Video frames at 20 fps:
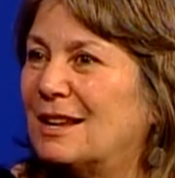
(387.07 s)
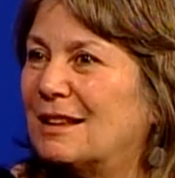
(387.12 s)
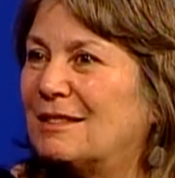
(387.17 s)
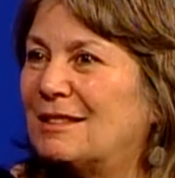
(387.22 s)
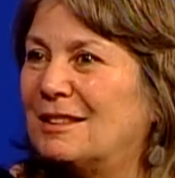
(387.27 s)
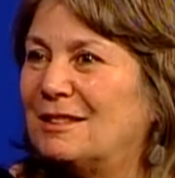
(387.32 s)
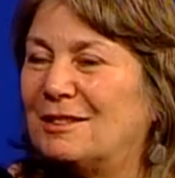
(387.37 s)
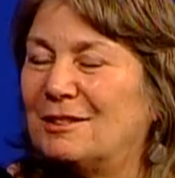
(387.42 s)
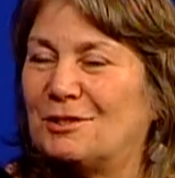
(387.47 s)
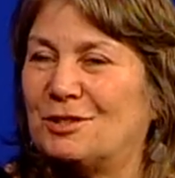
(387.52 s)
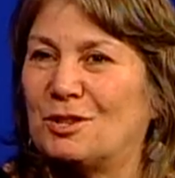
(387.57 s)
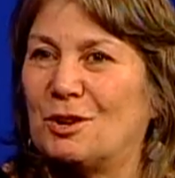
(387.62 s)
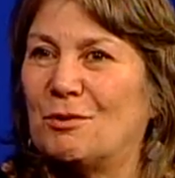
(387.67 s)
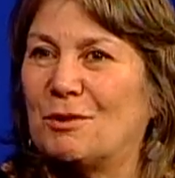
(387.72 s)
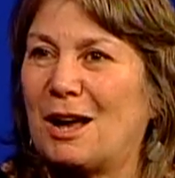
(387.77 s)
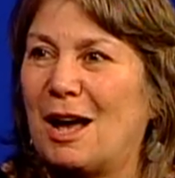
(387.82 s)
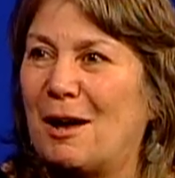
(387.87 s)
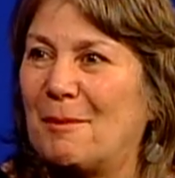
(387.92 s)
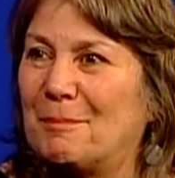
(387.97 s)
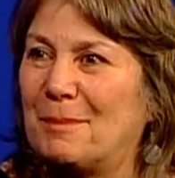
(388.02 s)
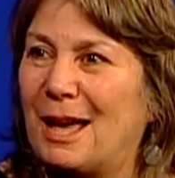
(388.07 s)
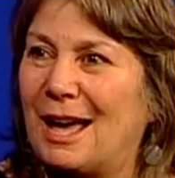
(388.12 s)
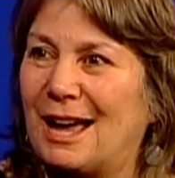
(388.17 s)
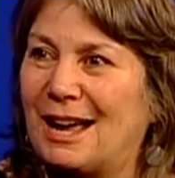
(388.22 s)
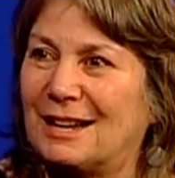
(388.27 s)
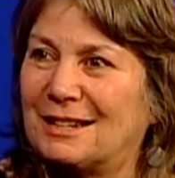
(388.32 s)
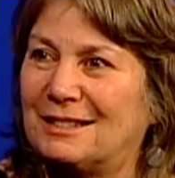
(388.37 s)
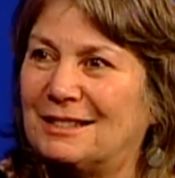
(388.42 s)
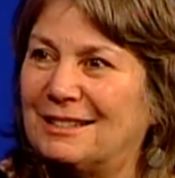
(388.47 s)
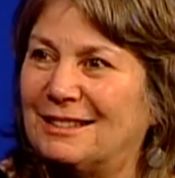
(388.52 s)
I think they're so
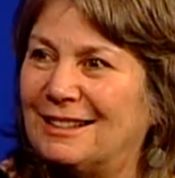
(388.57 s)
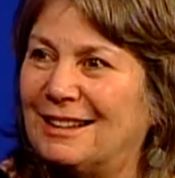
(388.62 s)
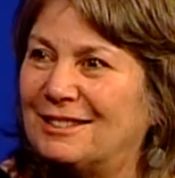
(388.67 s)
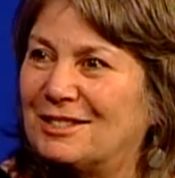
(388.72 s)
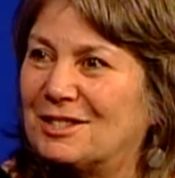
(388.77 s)
compact, and uh -huh.